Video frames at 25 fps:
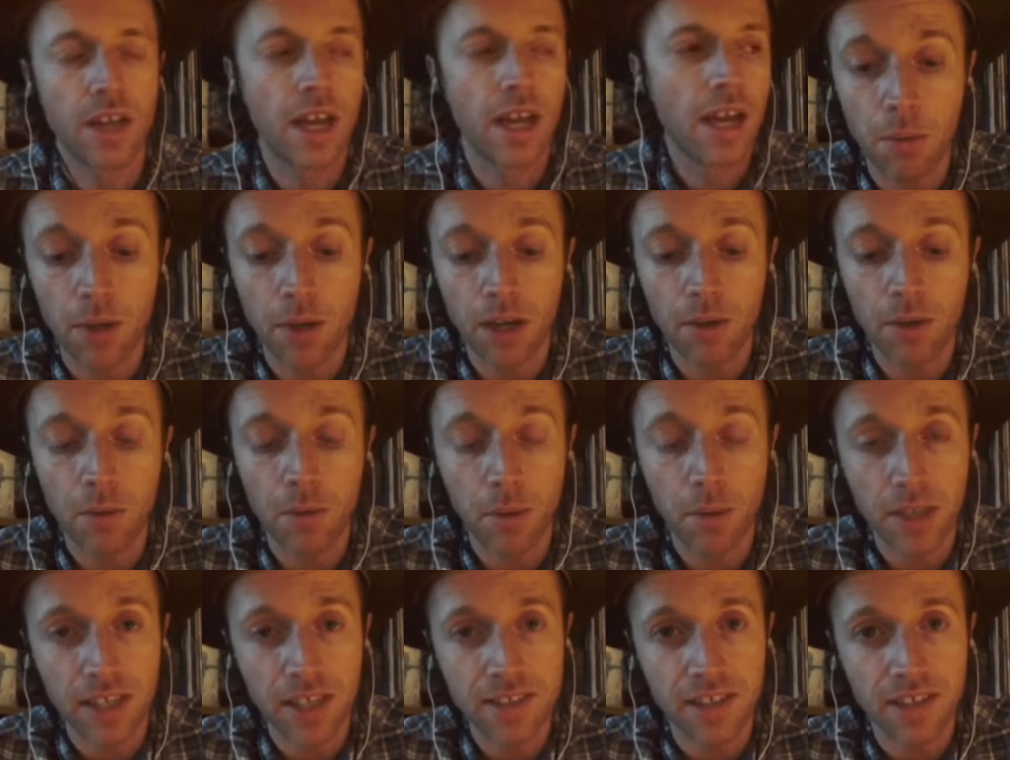But anyway,
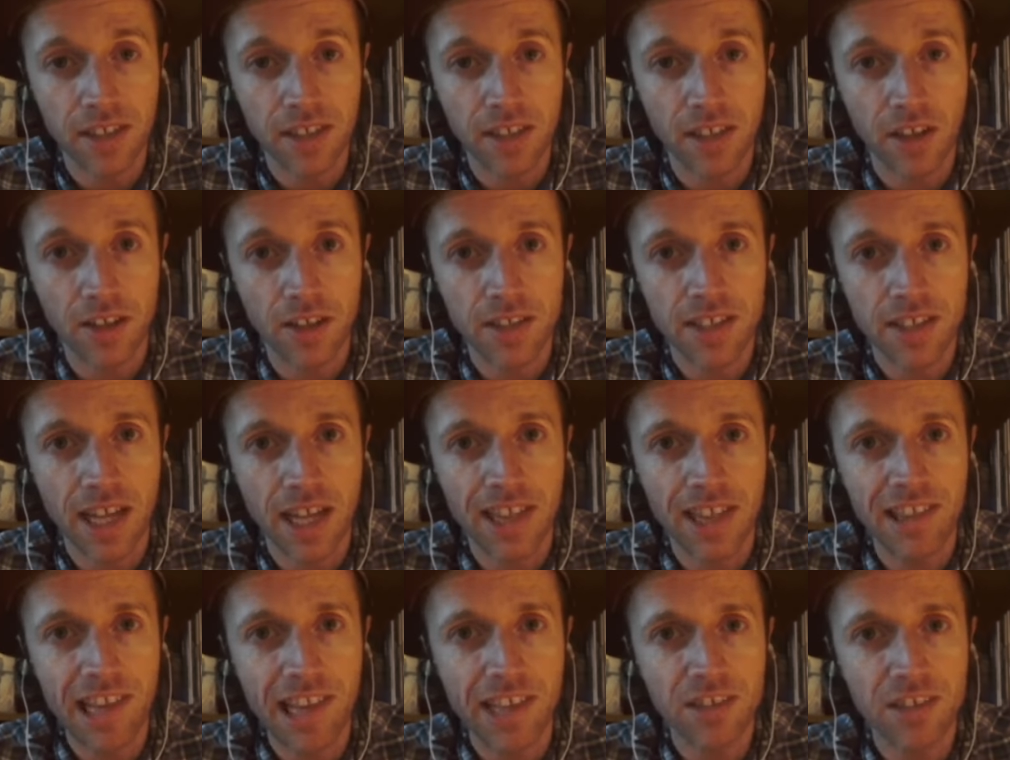with that said, guys,
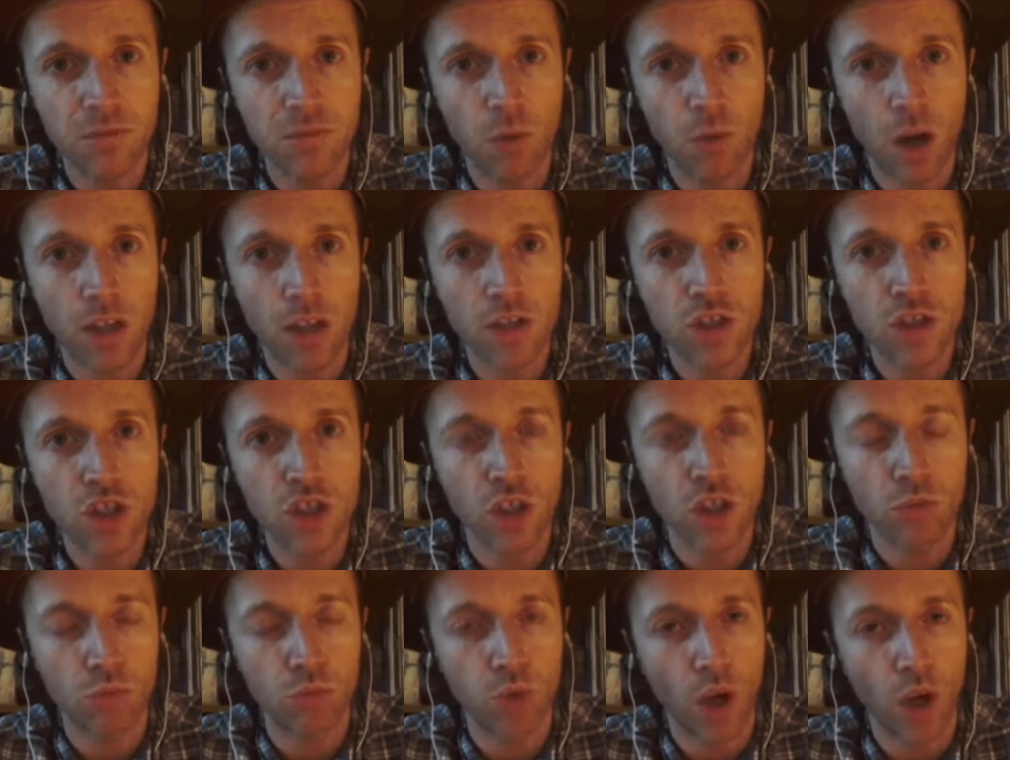let's watch
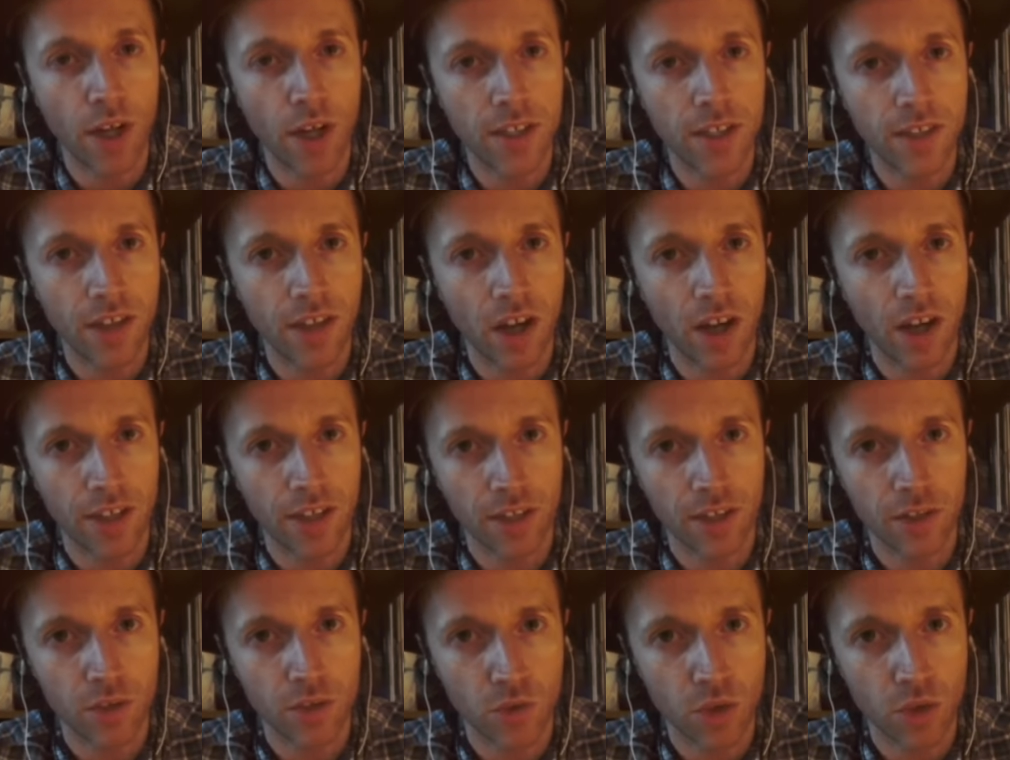Ride the High
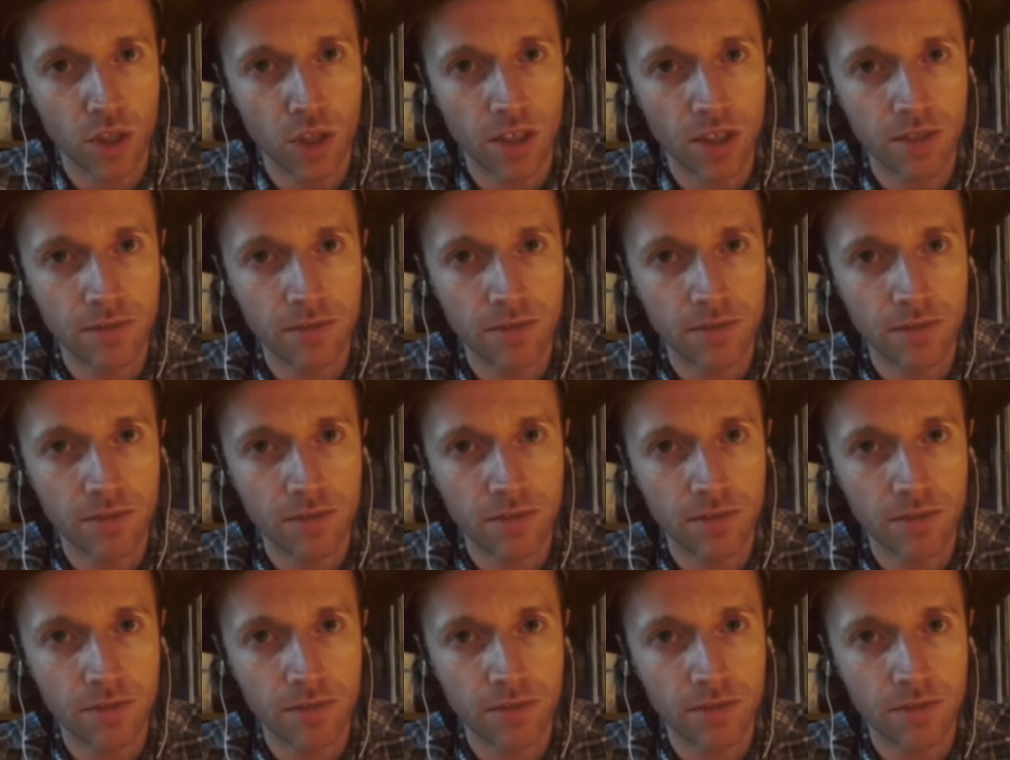Country.